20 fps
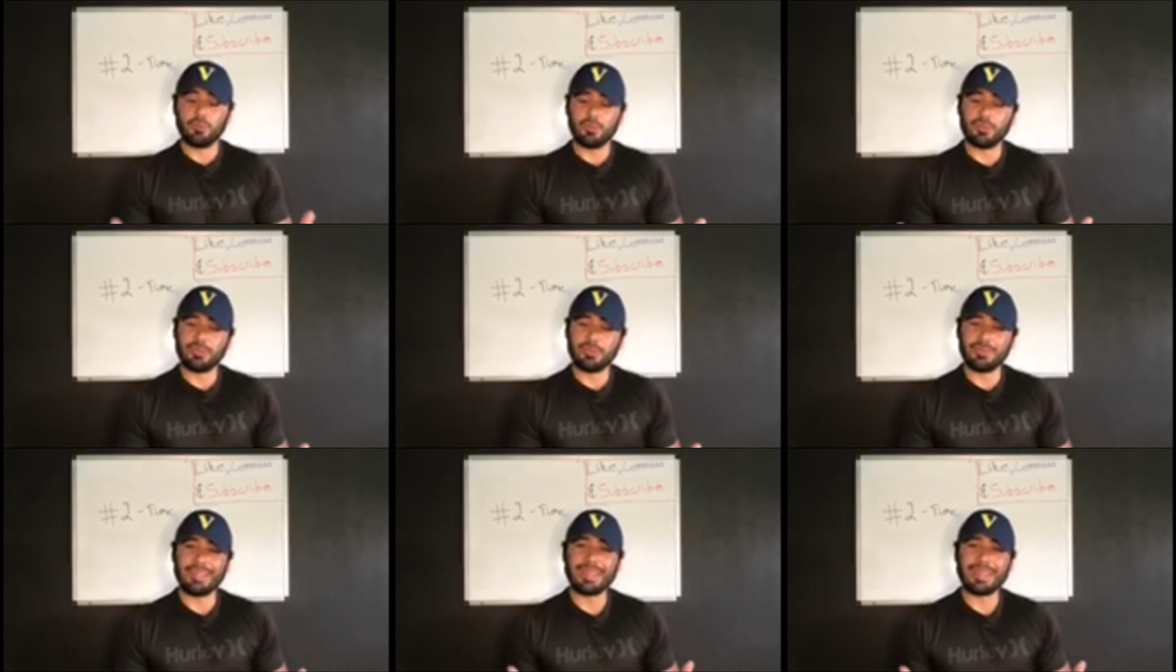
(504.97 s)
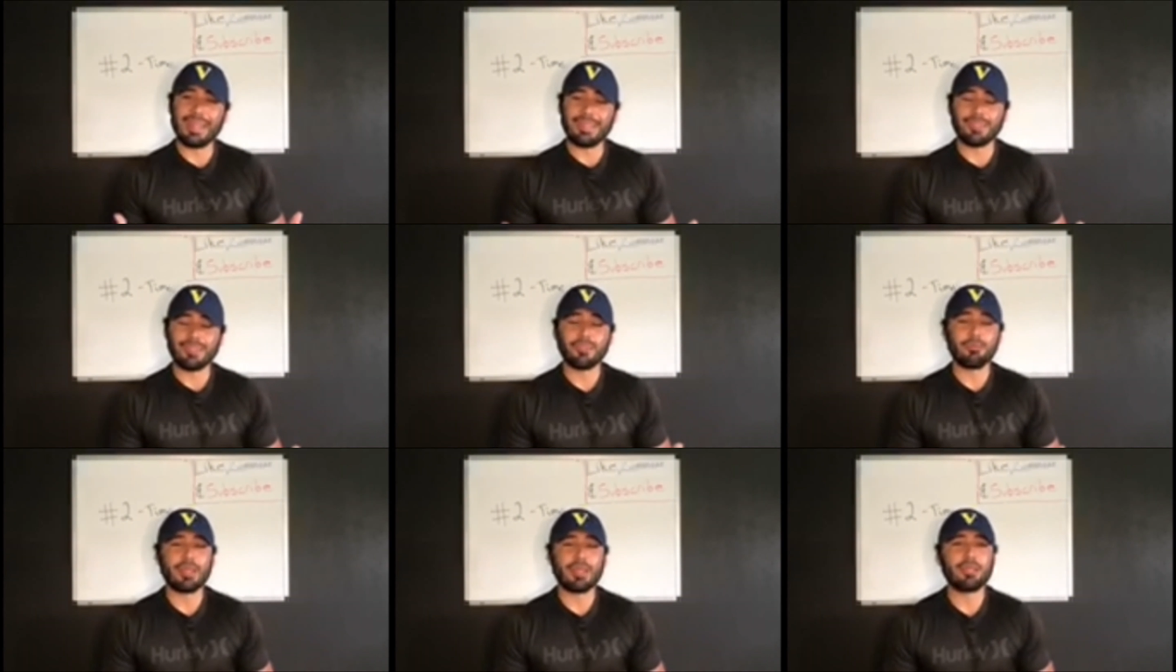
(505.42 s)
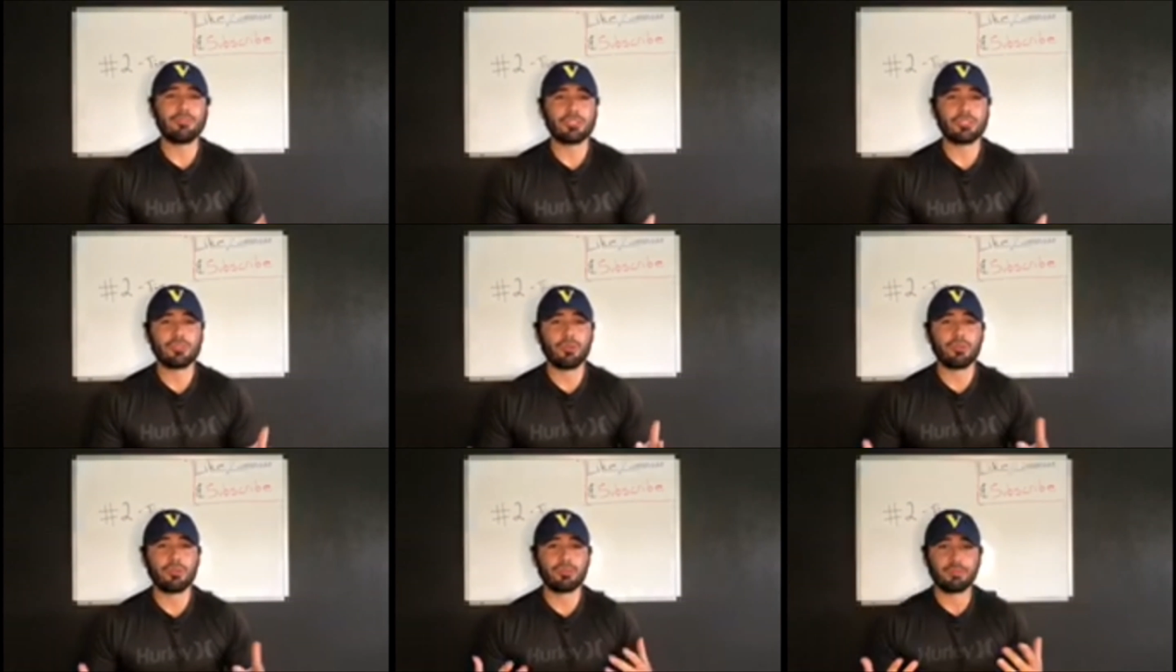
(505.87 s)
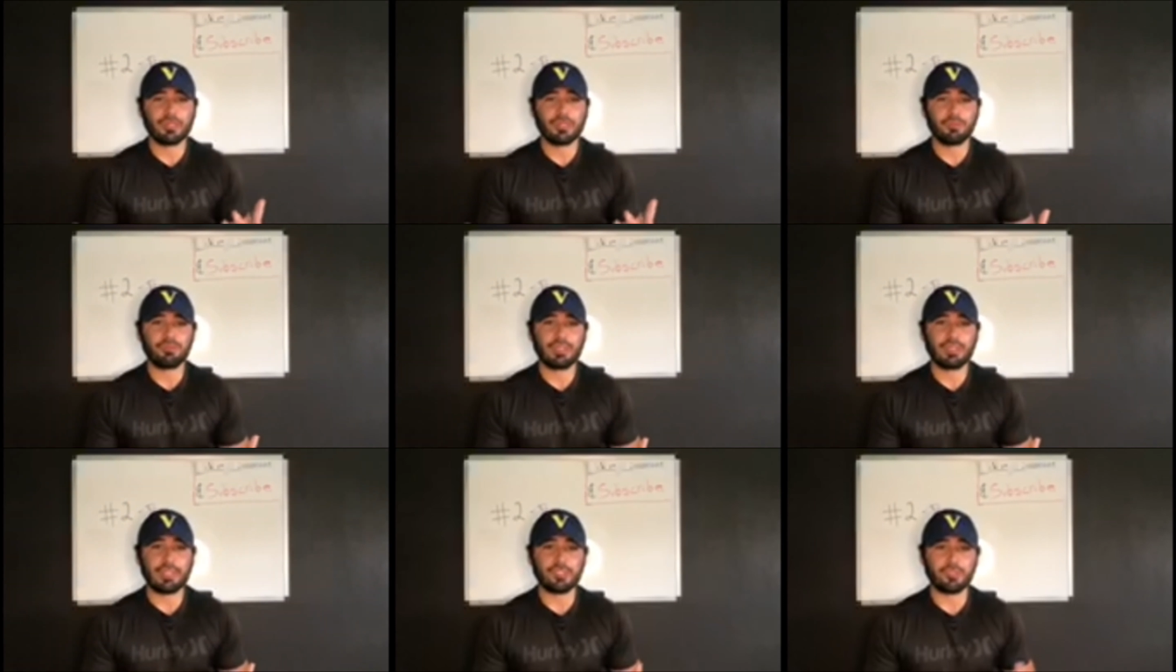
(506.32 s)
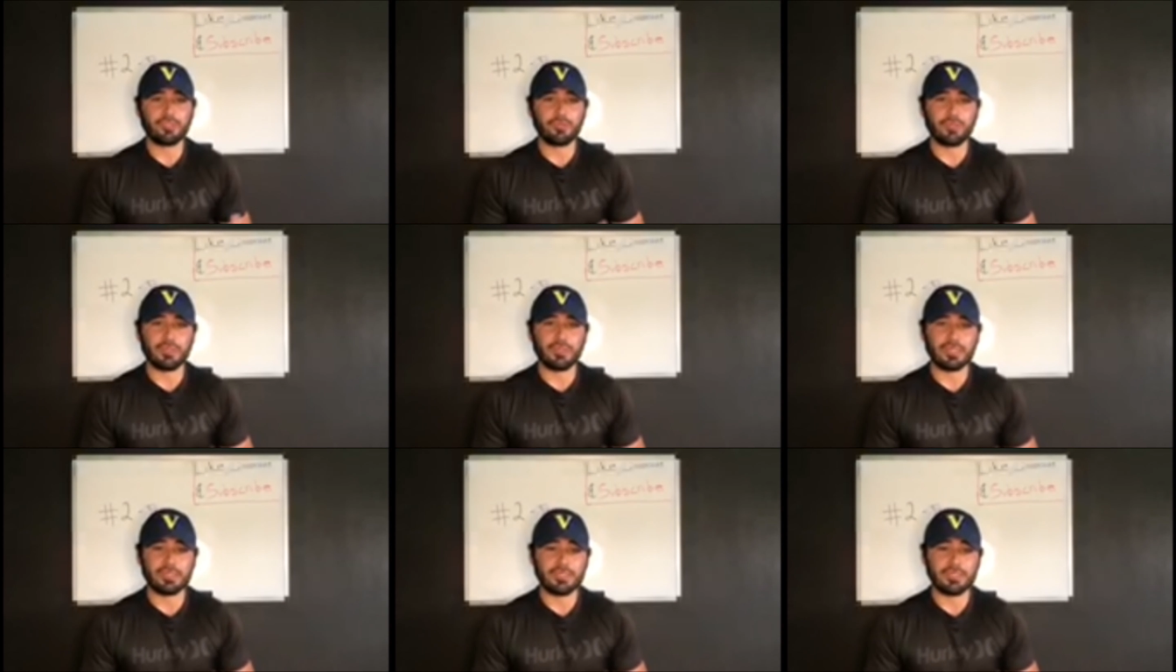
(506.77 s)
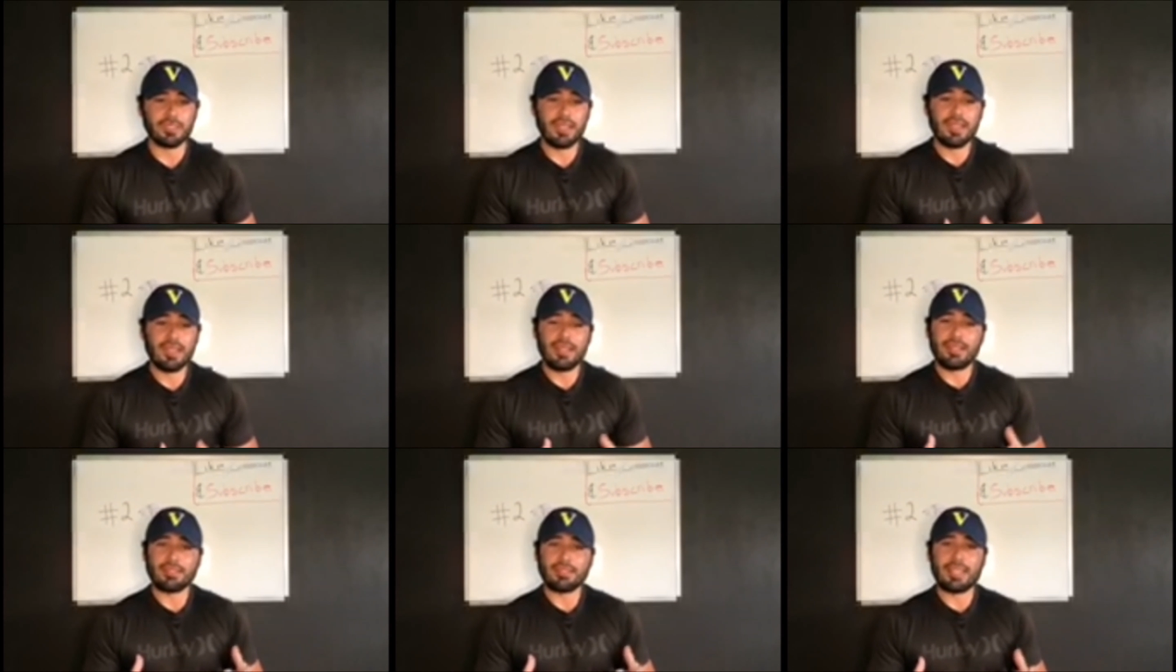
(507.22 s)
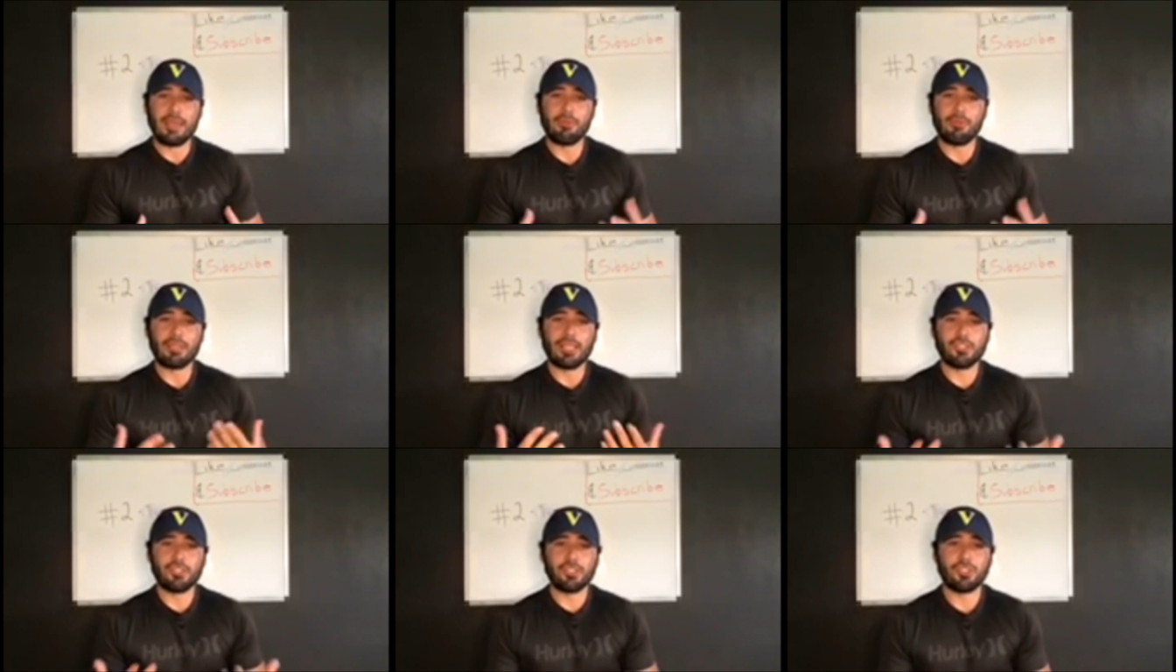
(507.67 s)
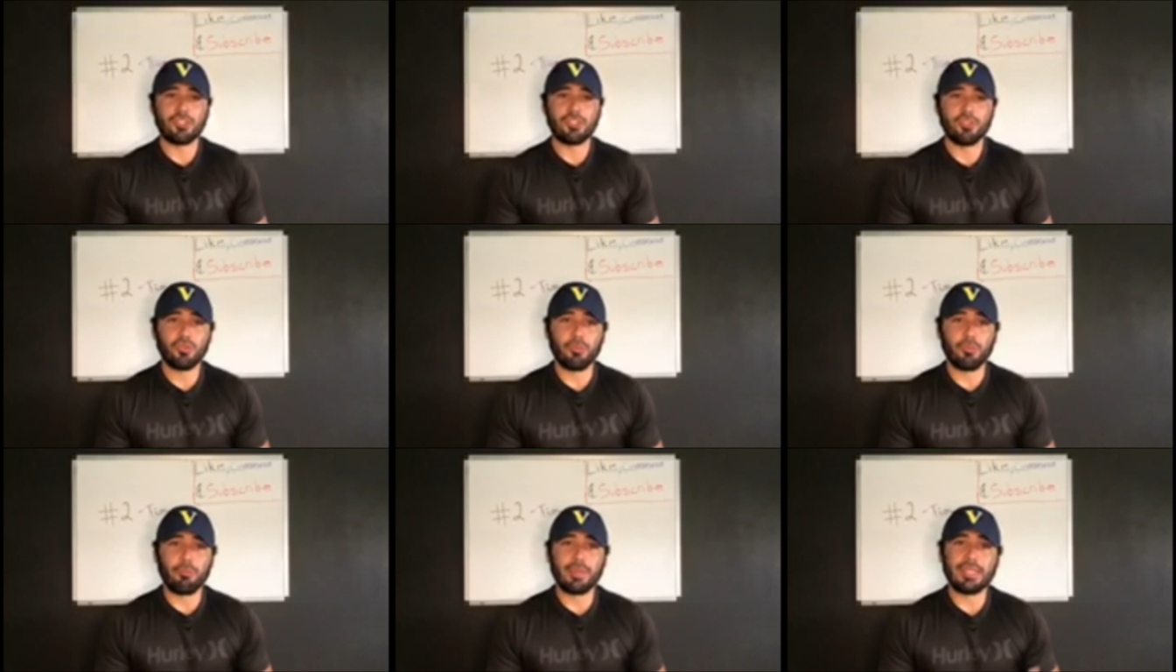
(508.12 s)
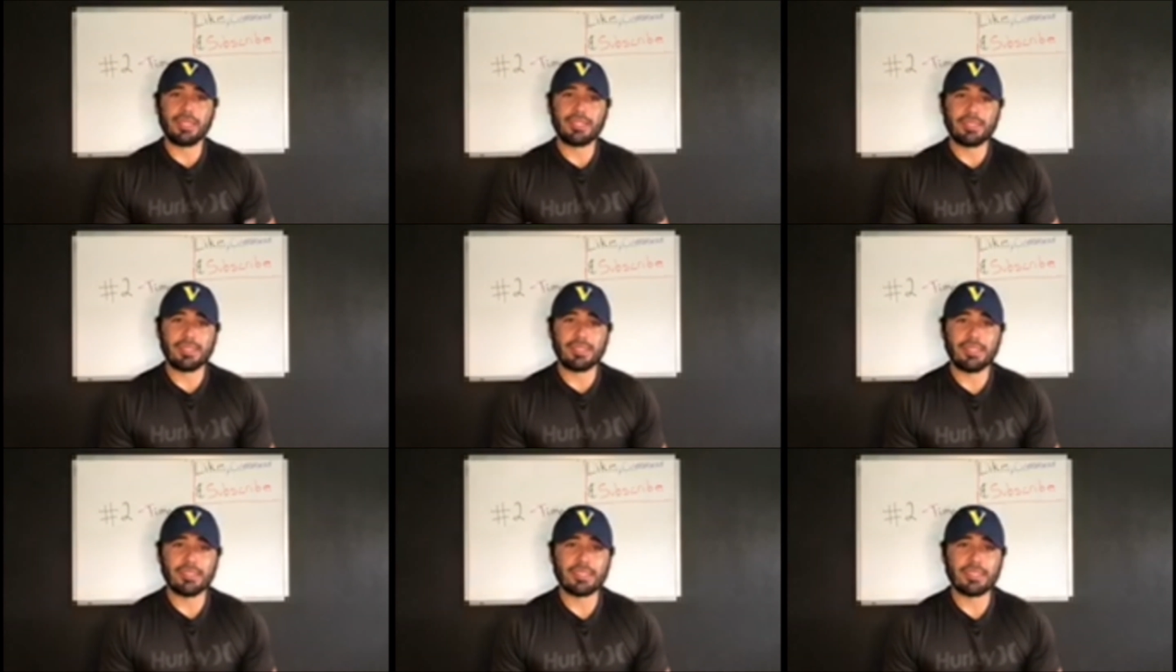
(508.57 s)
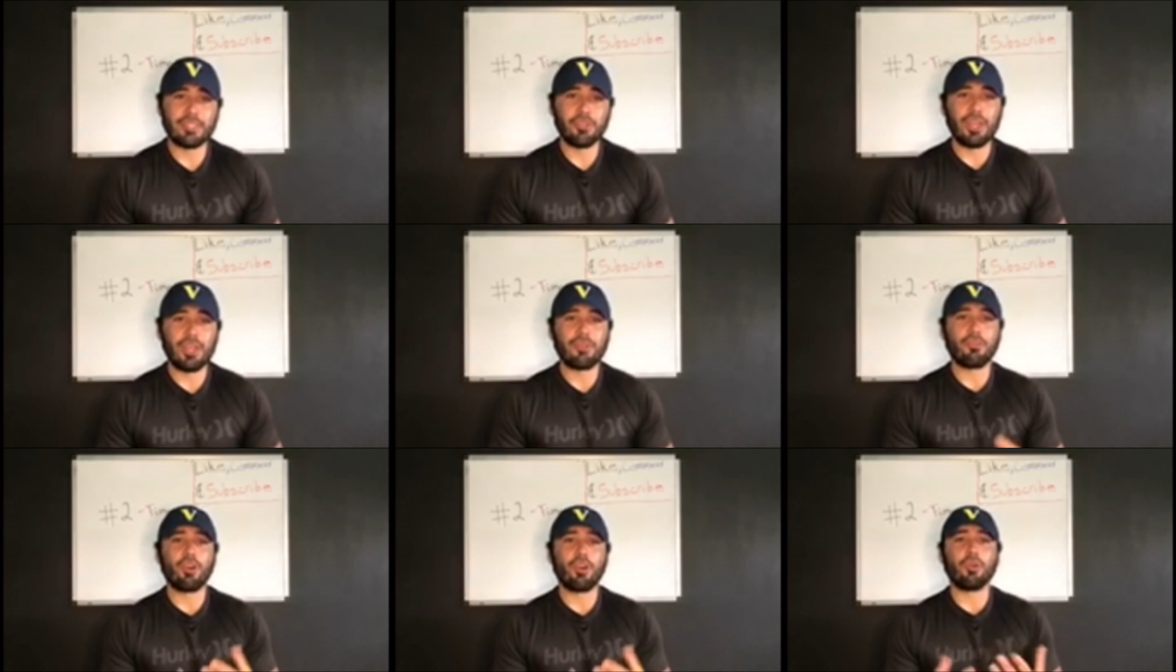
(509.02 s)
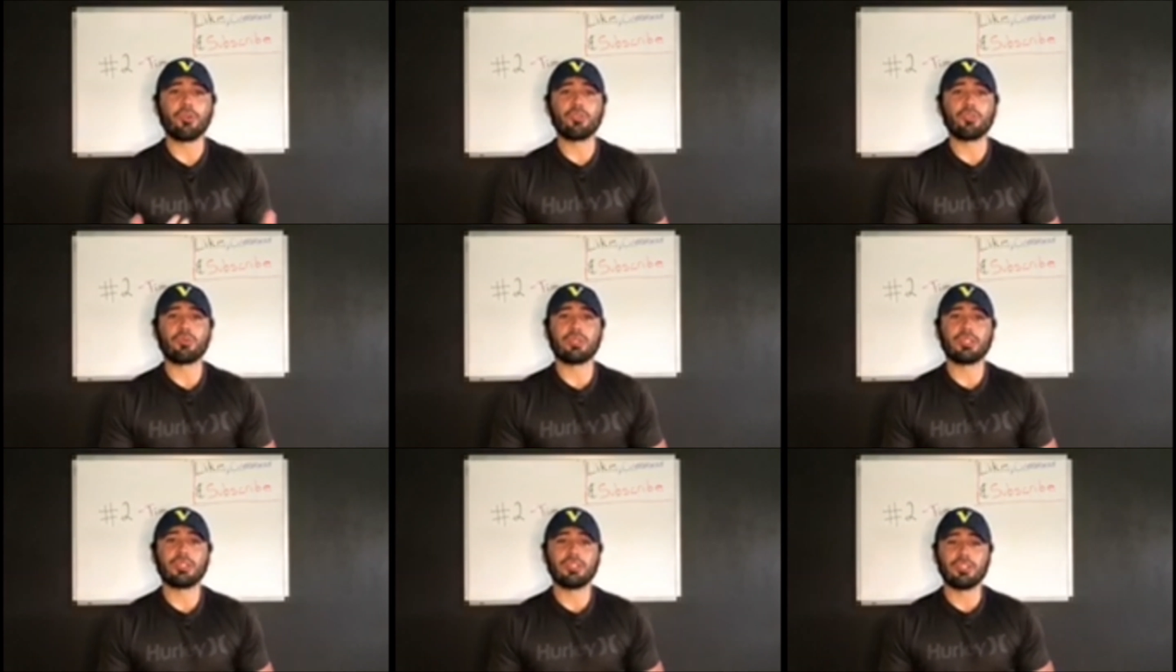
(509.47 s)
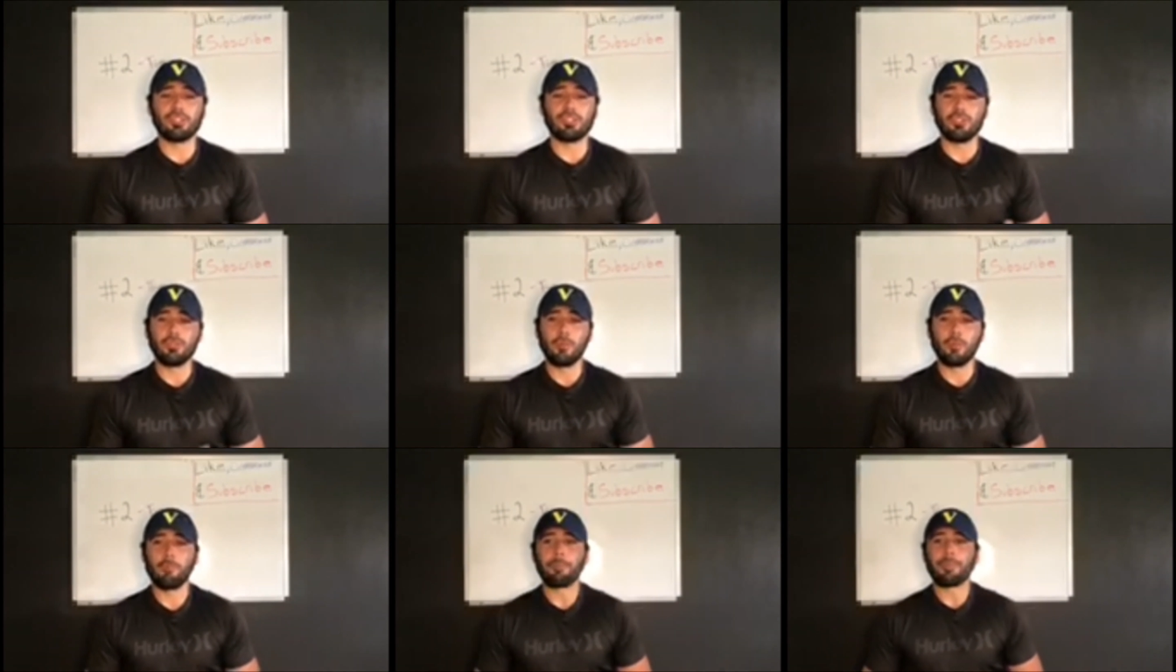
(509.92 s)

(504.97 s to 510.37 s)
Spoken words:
that kind of the main reason why I want to become financial free, because time allows you to do many things that you have always wanted to do.